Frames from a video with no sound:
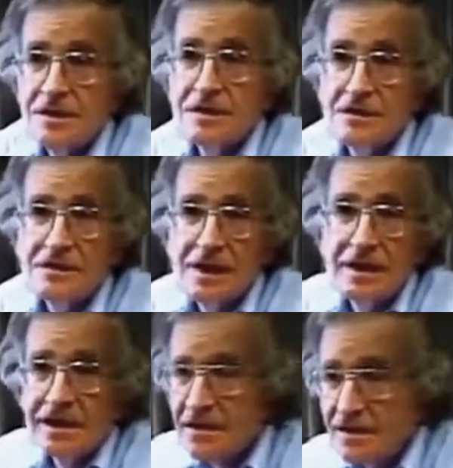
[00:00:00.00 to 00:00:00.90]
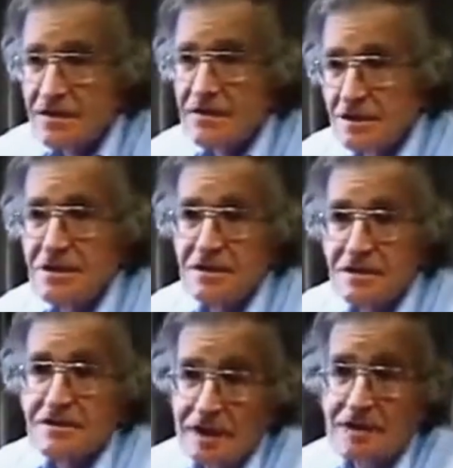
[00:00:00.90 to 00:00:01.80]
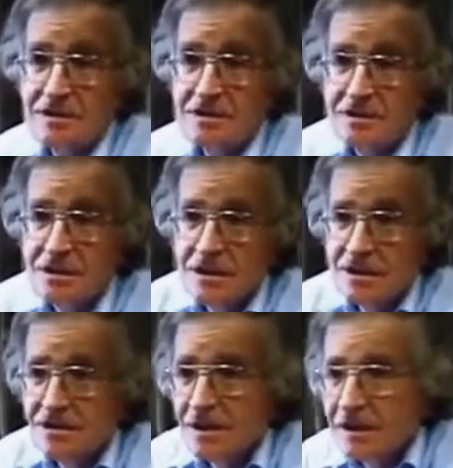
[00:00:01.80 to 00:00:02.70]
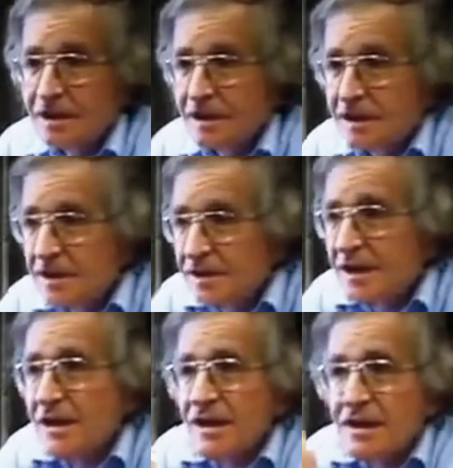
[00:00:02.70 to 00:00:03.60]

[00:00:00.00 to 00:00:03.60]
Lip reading: still singing the horse vessel song and all that kind of thing.